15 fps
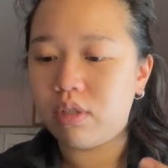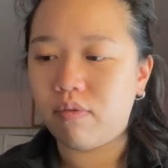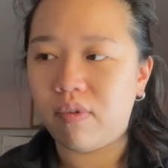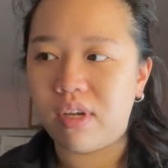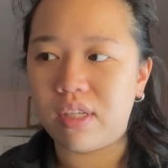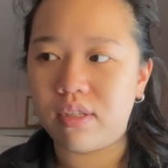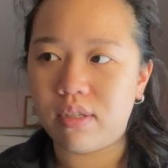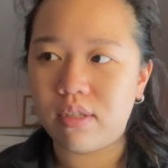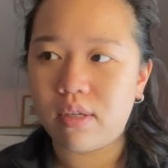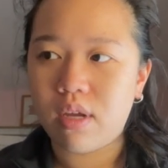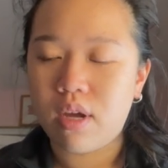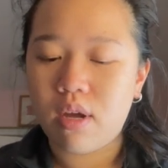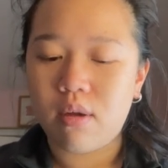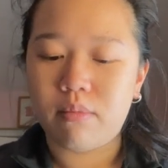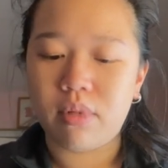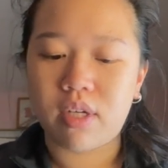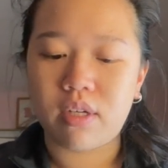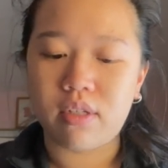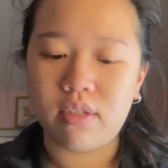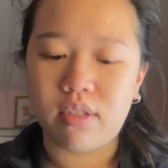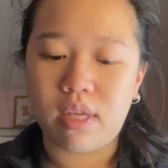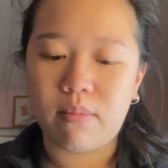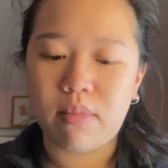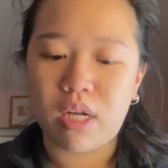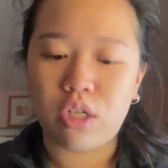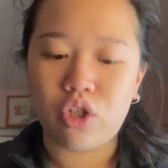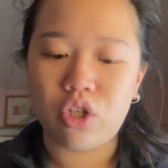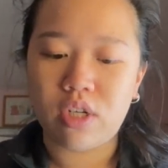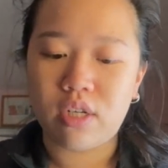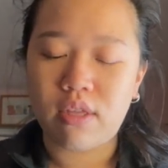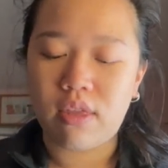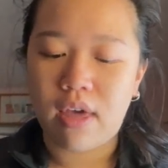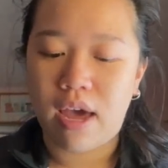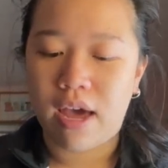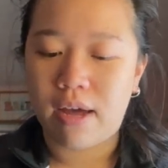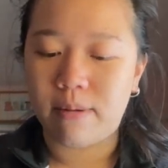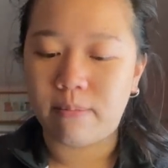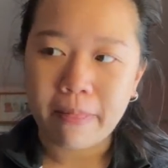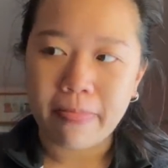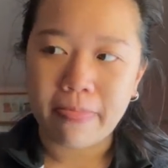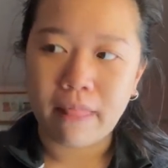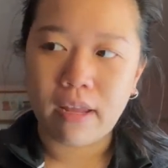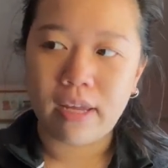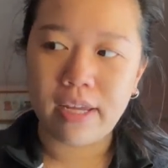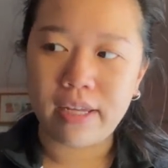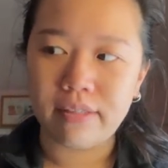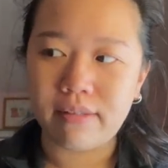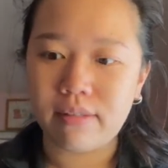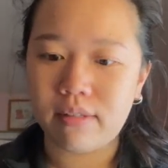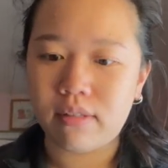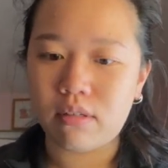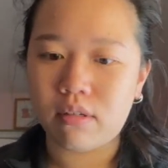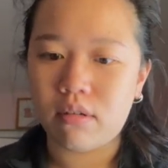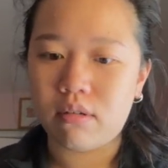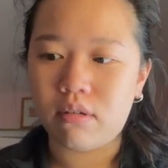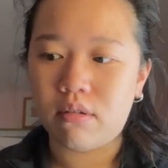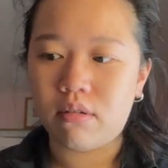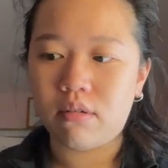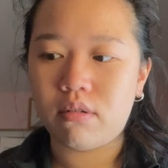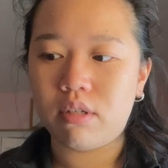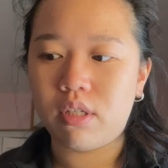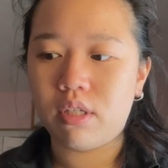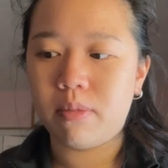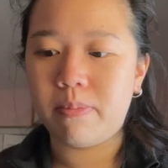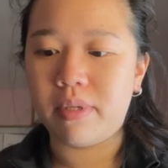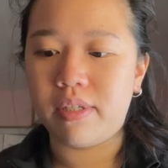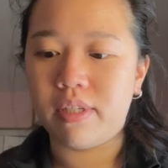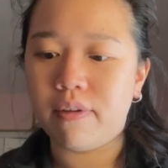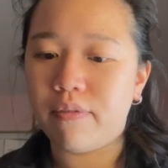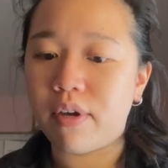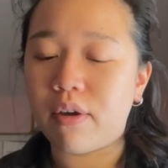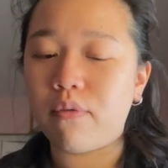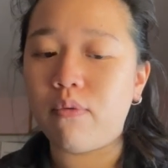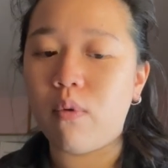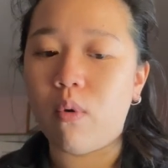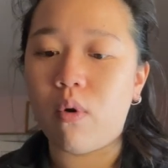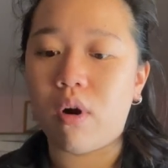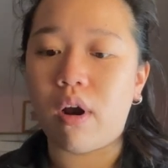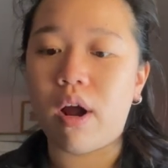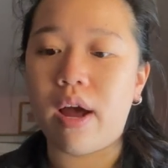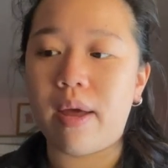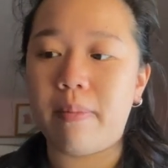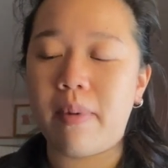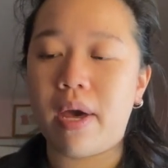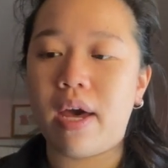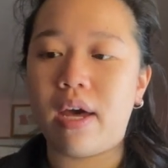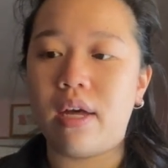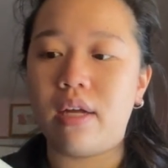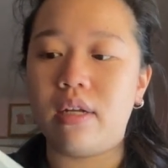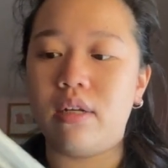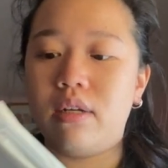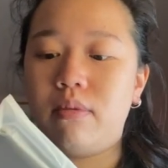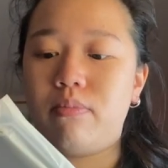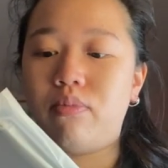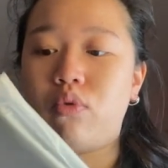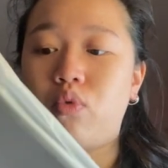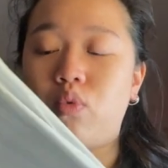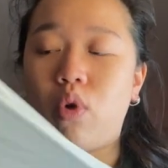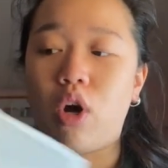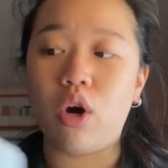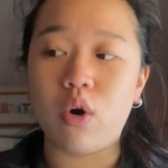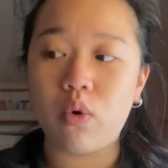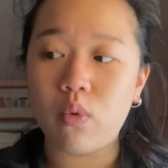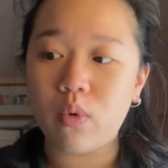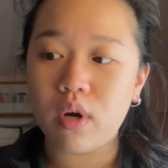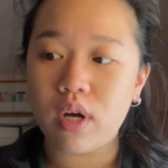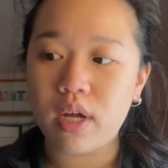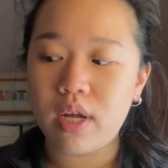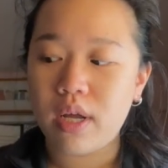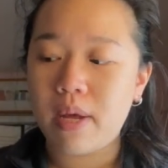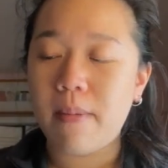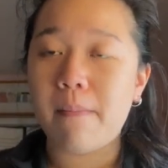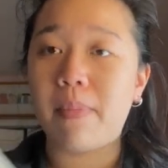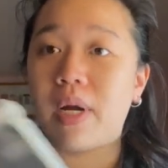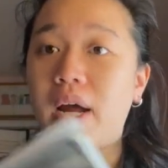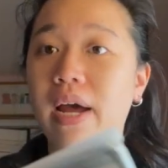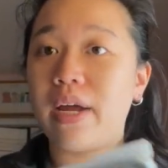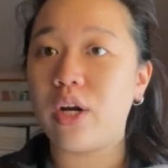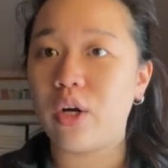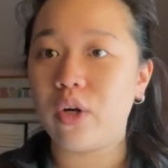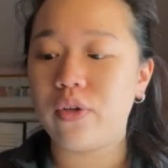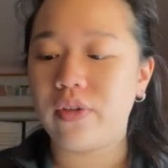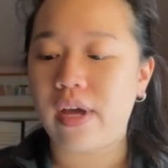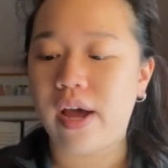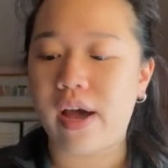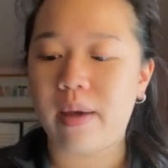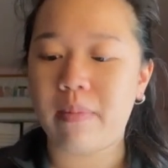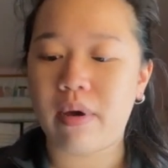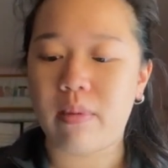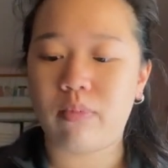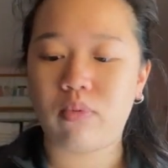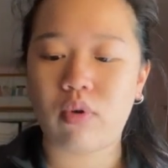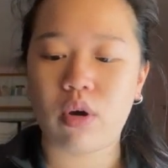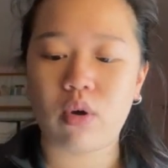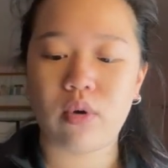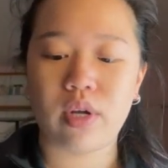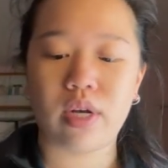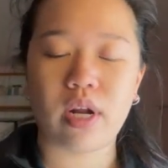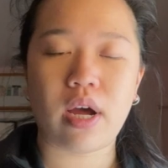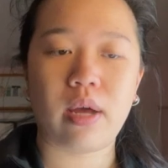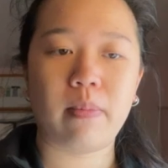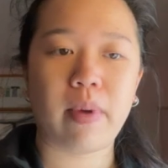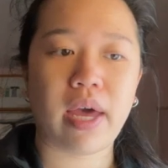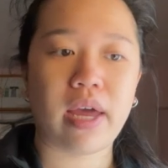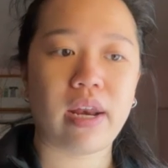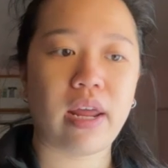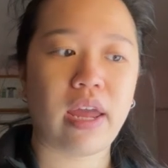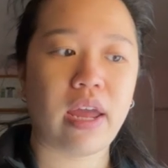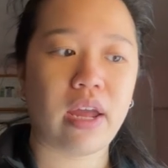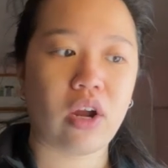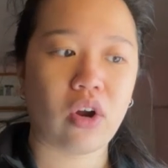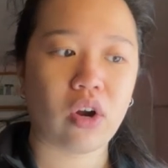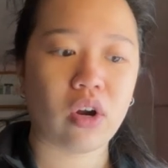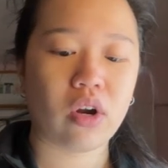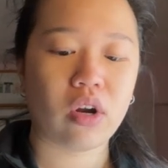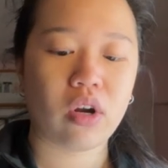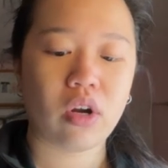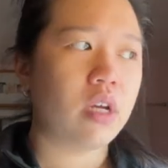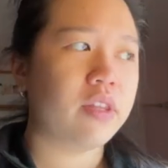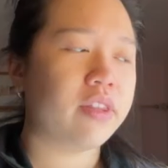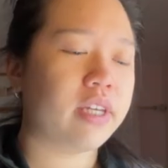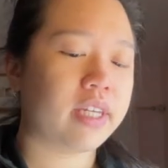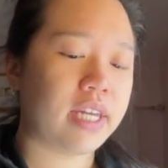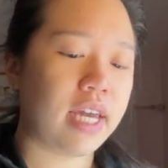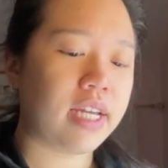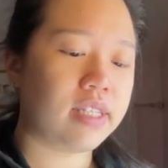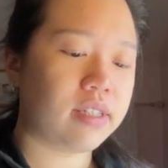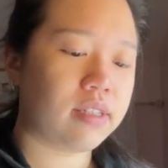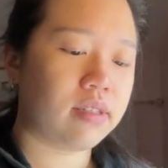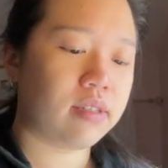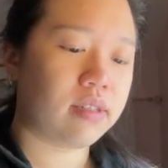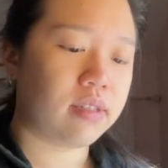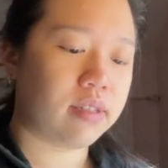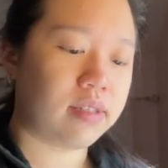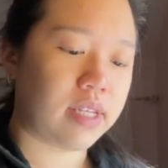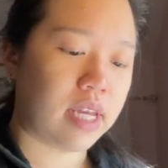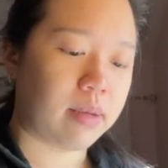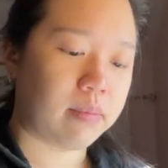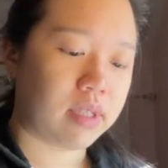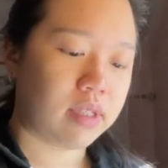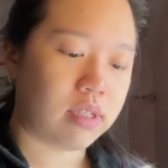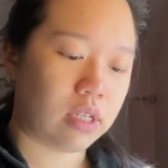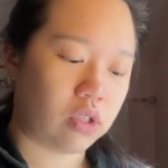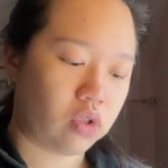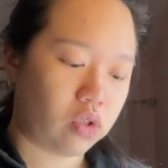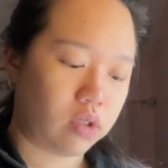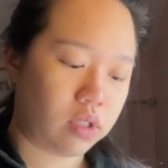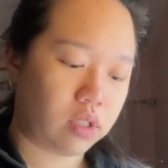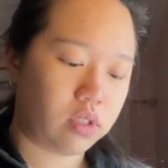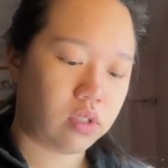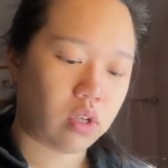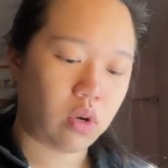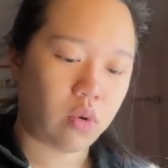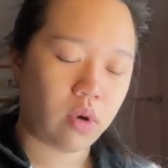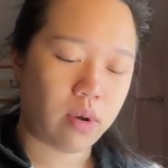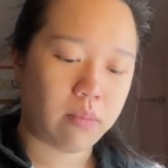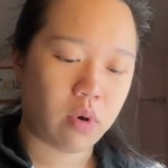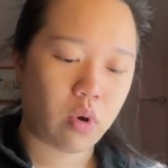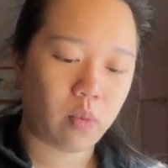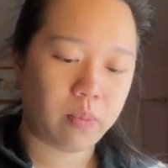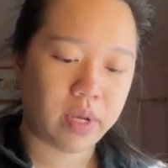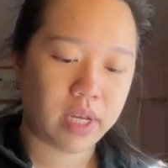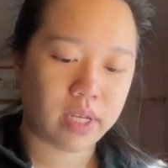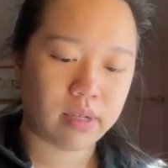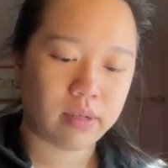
fits because they mentioned that it's specific for iPad Pro, but I heard that iPad Pro and iPad Air, the case is the same essentially. So I'm hoping